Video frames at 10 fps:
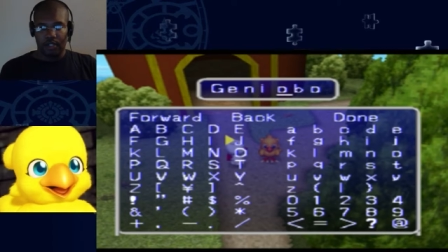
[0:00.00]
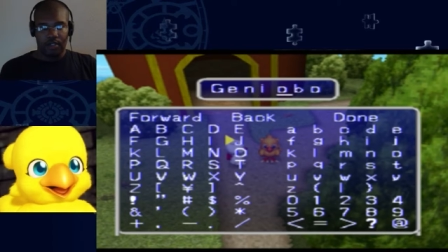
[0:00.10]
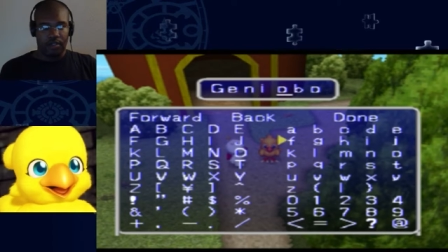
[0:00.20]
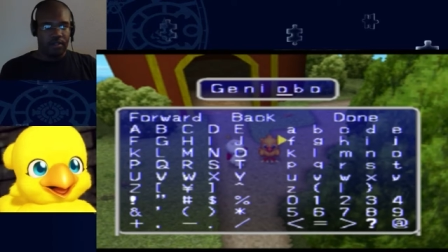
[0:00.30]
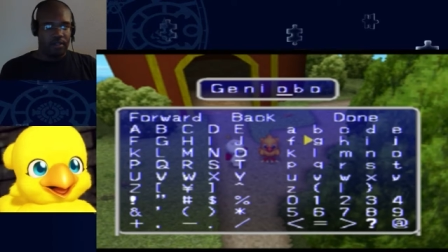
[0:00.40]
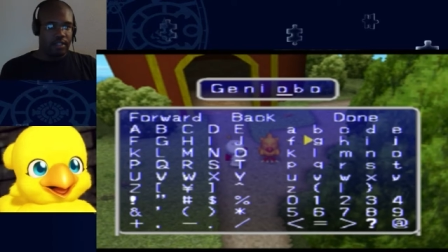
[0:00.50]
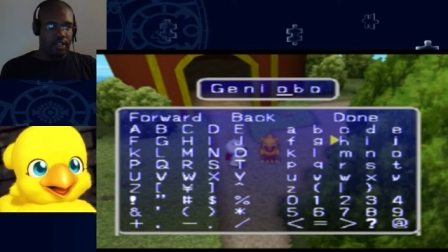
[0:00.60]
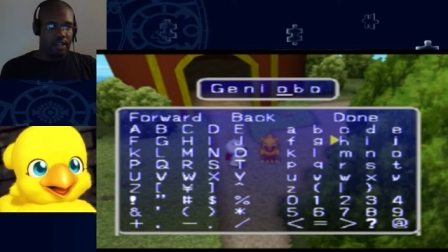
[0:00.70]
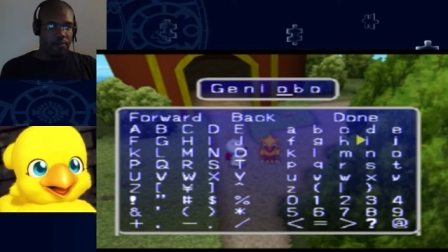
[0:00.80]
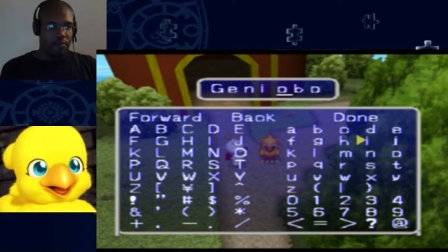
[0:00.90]
So his
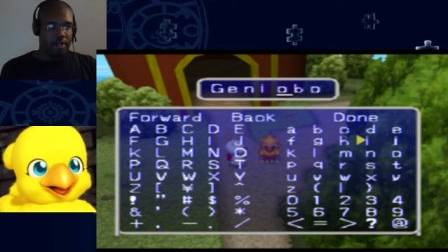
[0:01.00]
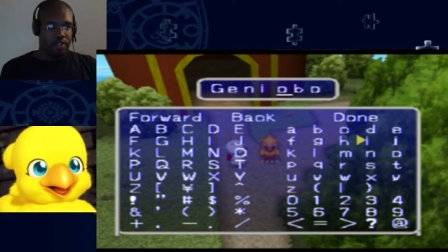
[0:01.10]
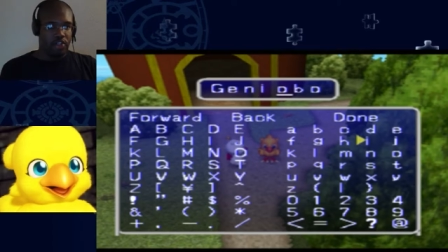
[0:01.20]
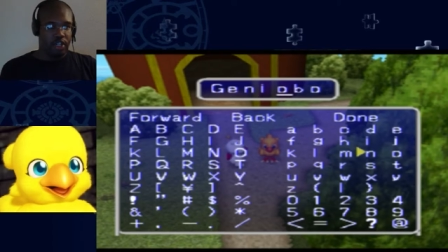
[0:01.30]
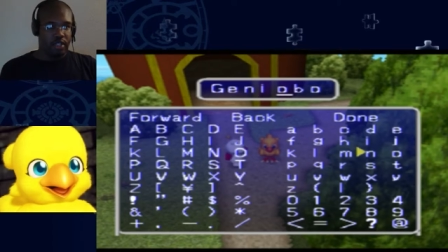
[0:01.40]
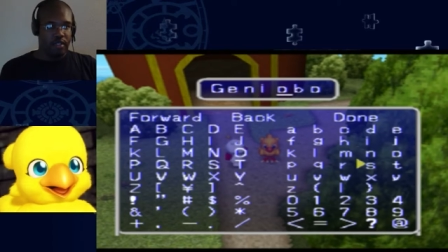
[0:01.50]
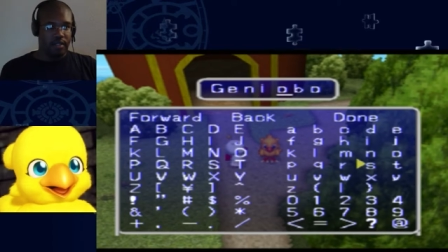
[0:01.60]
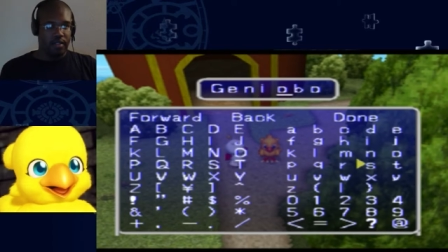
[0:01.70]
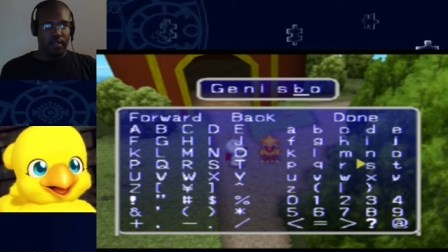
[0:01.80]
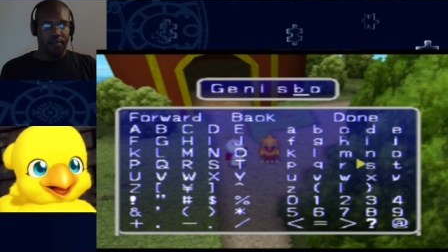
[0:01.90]
name will be
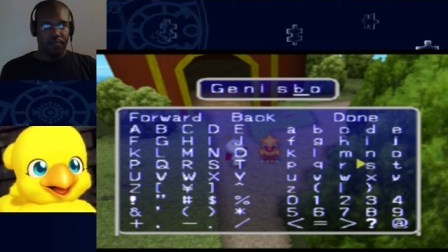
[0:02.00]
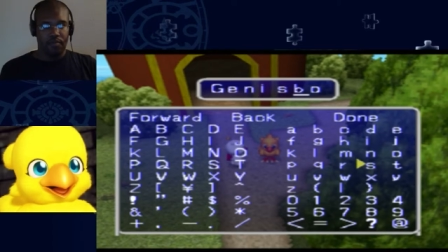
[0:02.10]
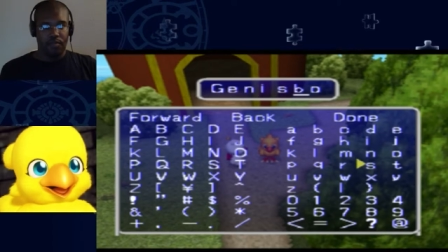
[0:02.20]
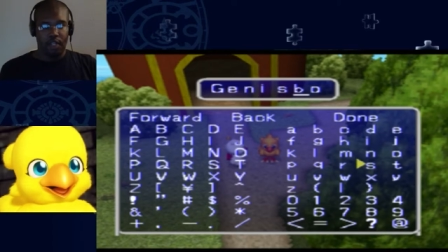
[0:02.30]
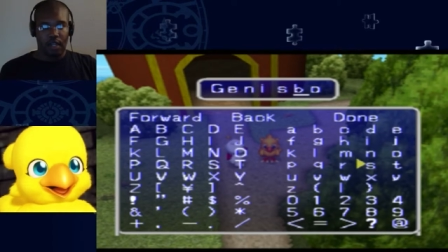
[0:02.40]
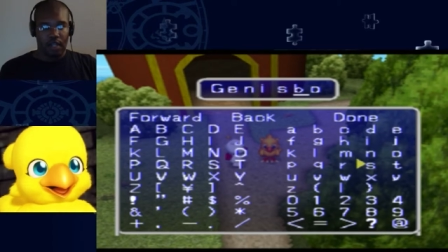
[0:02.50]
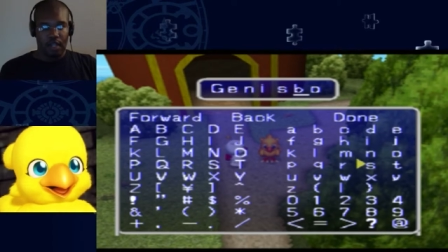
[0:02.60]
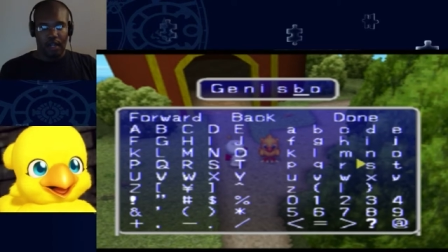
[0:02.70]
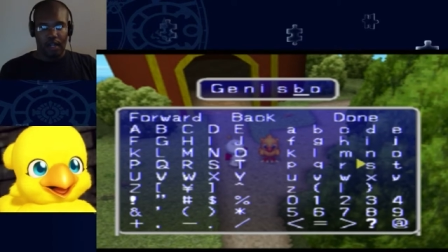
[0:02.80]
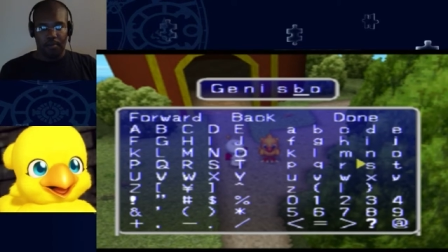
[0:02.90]
Genus.
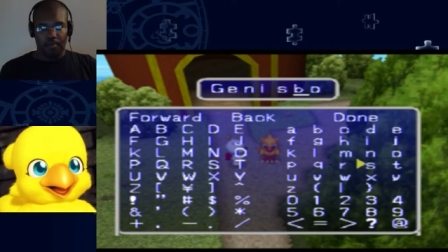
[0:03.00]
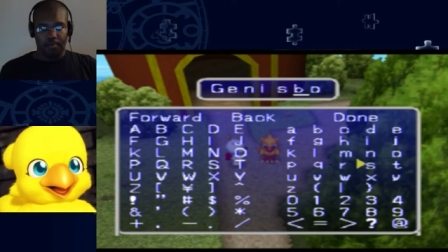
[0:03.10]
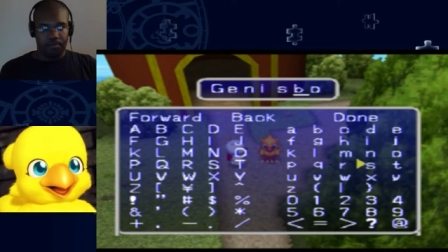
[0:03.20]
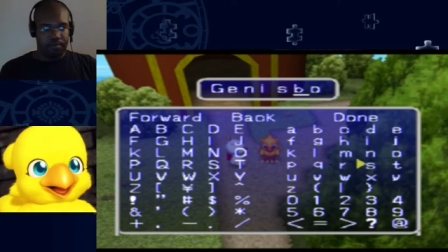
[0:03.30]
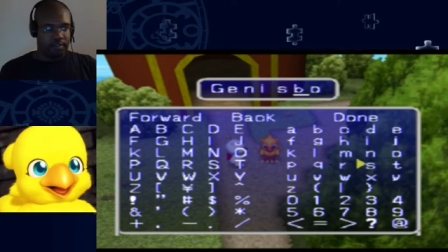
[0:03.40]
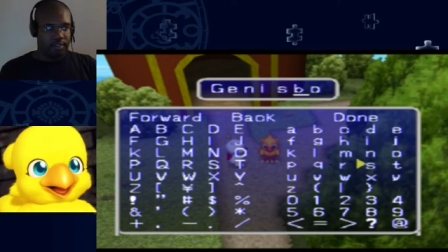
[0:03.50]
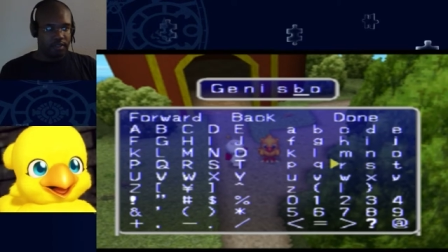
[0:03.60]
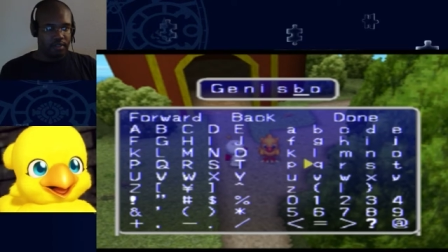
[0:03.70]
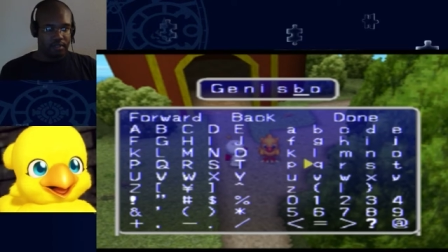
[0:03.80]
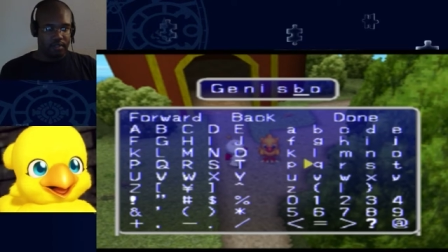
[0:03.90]
Um,
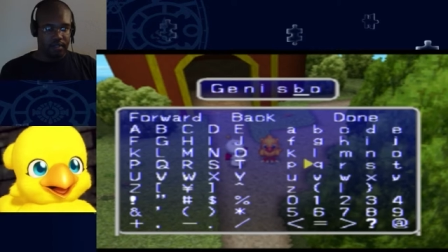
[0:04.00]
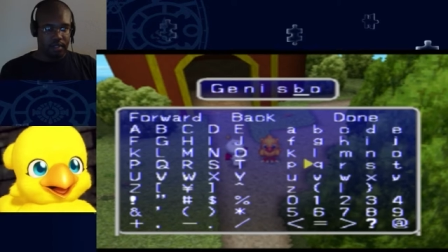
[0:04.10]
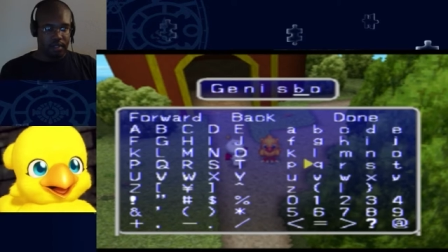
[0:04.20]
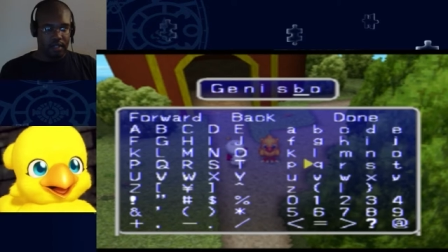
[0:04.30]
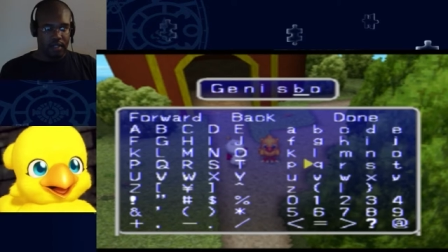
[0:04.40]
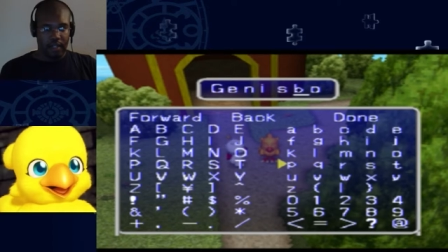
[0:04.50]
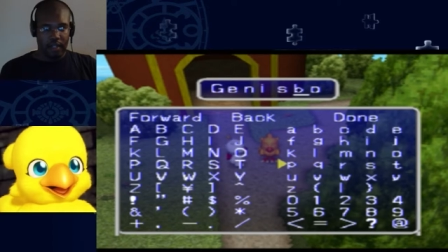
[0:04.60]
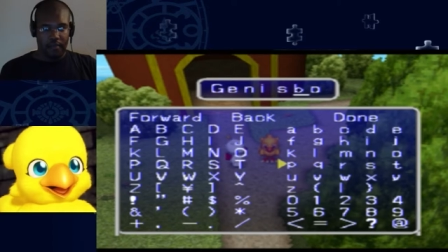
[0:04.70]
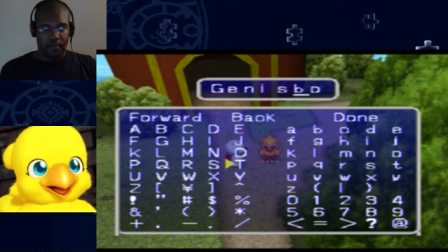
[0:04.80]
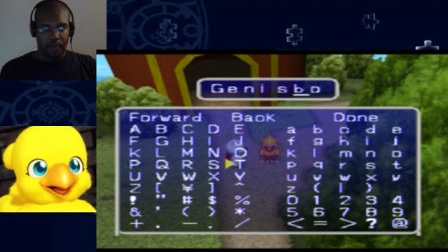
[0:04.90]
and I
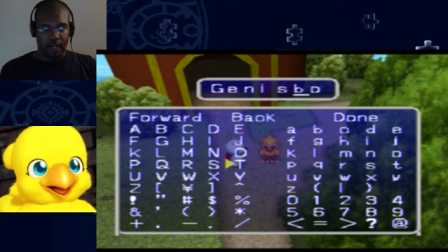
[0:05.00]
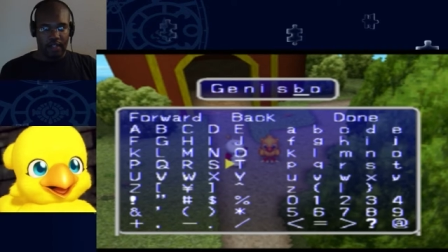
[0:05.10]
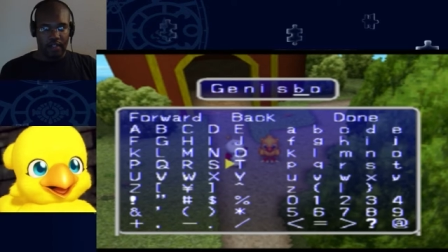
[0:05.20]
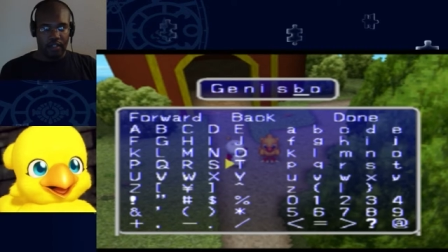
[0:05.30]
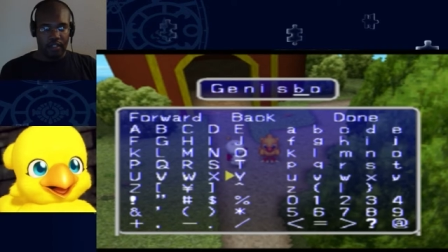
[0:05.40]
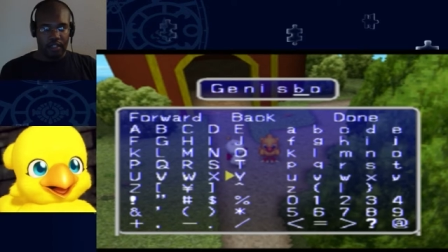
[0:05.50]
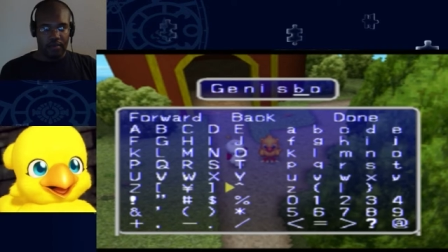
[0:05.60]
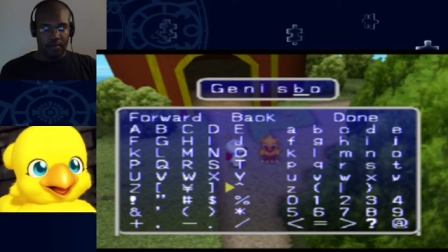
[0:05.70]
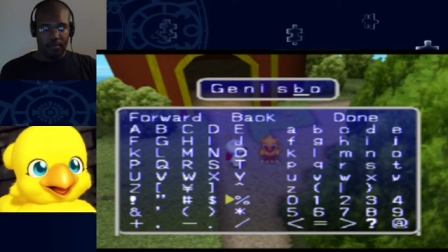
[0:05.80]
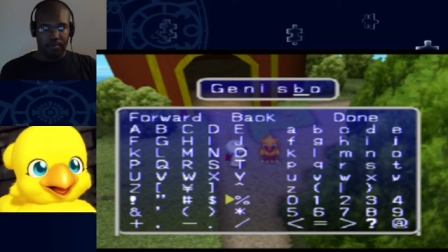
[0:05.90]
have no idea how to delete
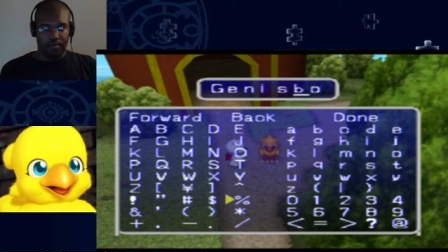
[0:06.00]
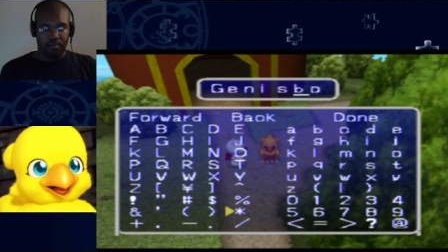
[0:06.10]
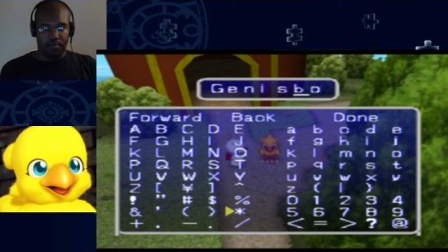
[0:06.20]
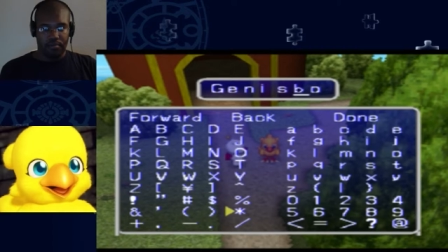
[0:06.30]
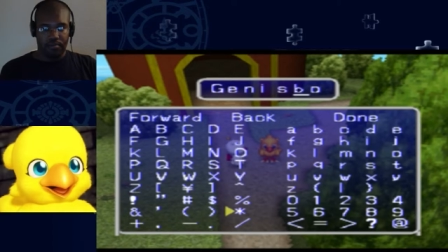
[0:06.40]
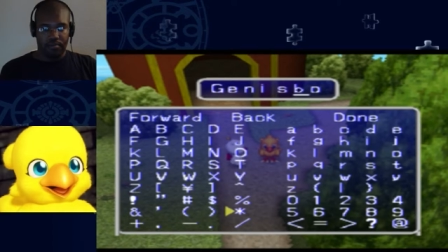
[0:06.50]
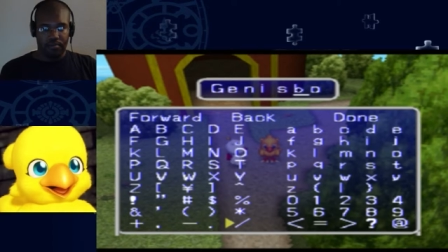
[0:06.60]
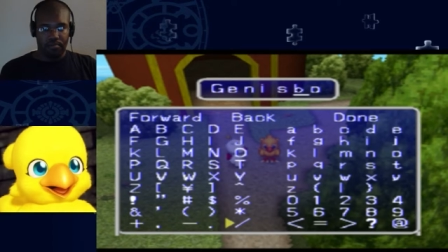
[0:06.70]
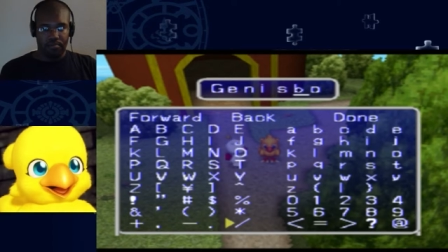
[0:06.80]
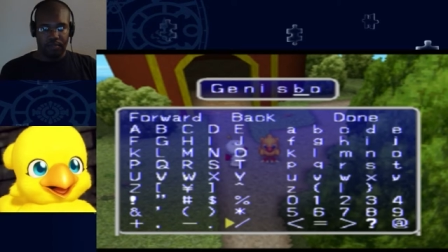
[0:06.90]

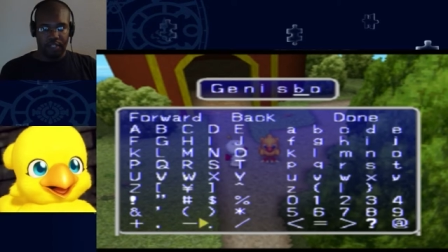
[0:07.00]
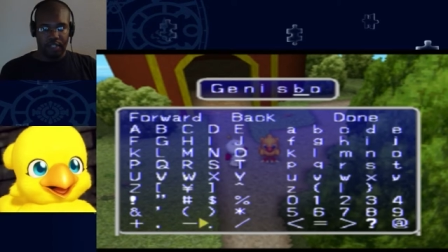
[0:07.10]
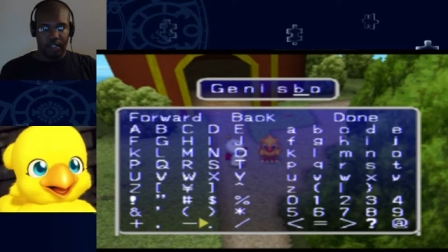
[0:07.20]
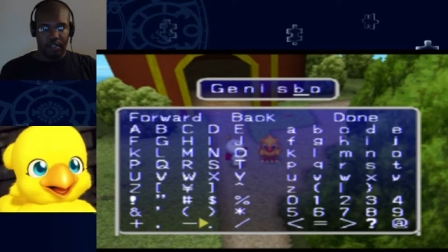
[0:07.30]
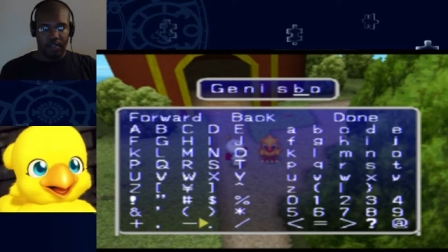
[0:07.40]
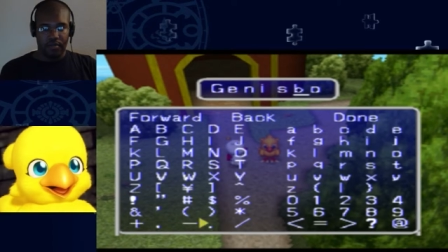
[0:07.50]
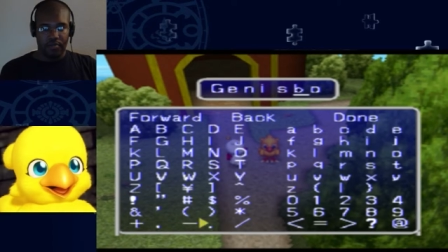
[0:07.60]
these.